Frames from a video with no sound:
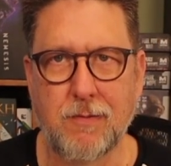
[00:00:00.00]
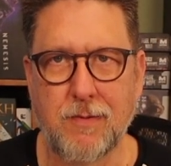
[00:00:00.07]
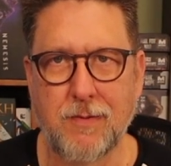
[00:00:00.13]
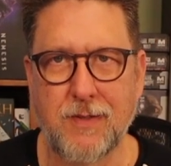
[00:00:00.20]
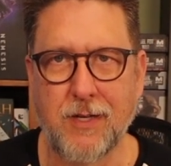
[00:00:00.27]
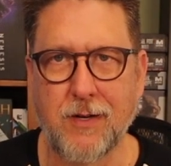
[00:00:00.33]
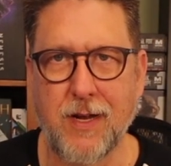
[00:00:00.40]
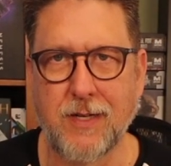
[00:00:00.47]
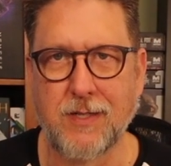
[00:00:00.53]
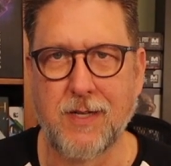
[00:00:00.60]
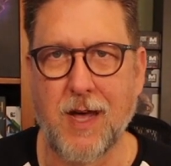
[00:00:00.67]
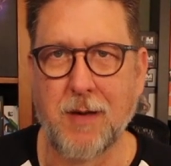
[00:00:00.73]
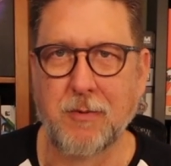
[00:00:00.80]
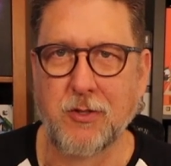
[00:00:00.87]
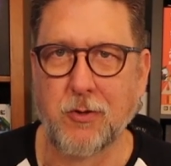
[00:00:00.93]
Until next
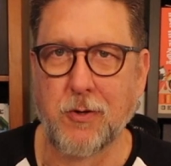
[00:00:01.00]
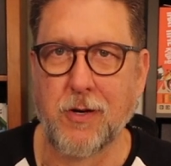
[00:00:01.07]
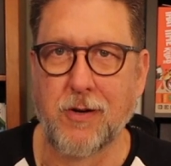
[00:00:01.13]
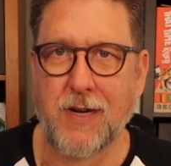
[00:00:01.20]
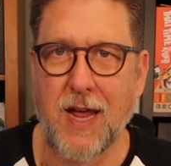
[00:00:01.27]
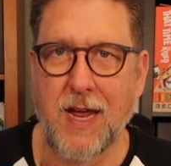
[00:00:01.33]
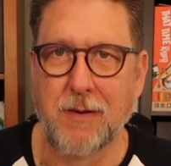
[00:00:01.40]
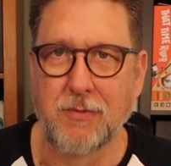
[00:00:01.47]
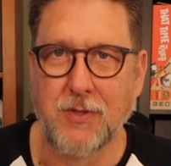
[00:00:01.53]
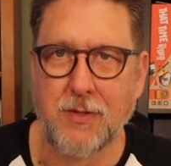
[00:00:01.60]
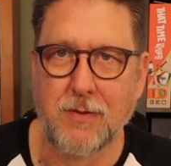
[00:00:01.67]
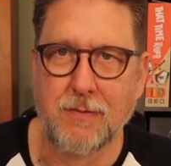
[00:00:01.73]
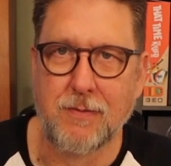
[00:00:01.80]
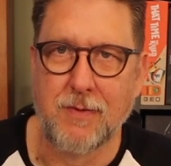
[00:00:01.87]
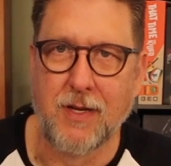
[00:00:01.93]
time, enjoy your games.
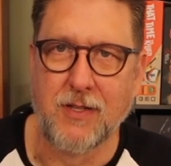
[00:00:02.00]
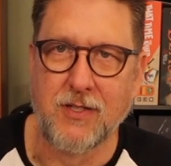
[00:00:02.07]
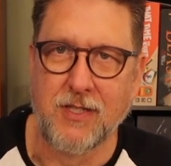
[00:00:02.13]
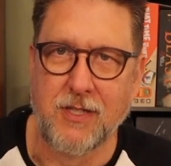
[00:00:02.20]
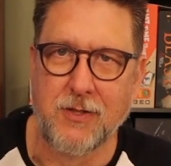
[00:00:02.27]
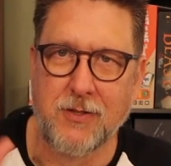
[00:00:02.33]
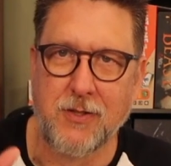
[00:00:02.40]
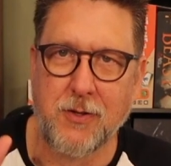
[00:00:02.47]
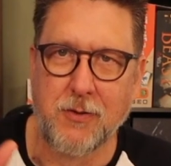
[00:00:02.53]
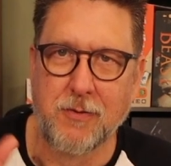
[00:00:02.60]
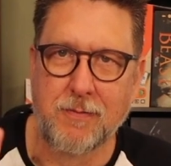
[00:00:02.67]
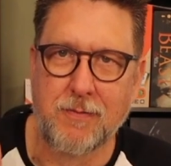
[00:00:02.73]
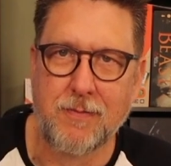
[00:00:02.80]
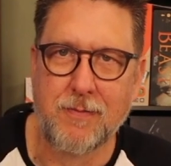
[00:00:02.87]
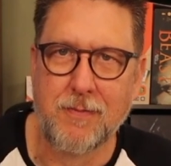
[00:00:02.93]
I'll see you soon.
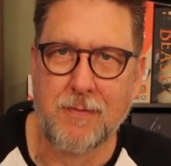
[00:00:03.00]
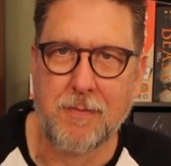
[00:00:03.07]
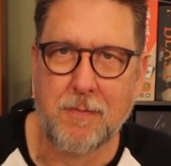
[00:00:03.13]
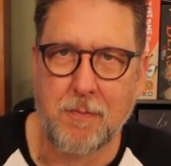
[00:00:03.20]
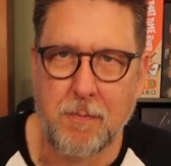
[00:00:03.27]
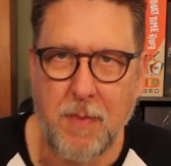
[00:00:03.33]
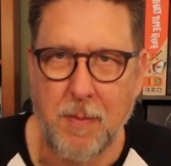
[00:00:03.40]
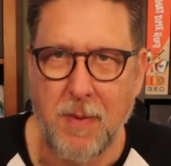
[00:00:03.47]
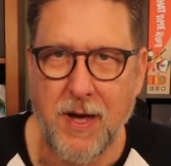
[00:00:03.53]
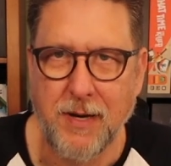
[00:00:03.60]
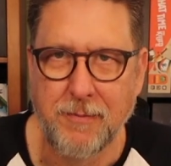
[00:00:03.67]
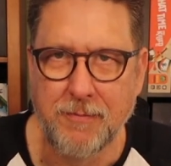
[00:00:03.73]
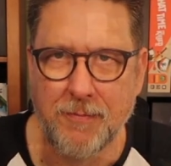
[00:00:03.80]
Bye-bye.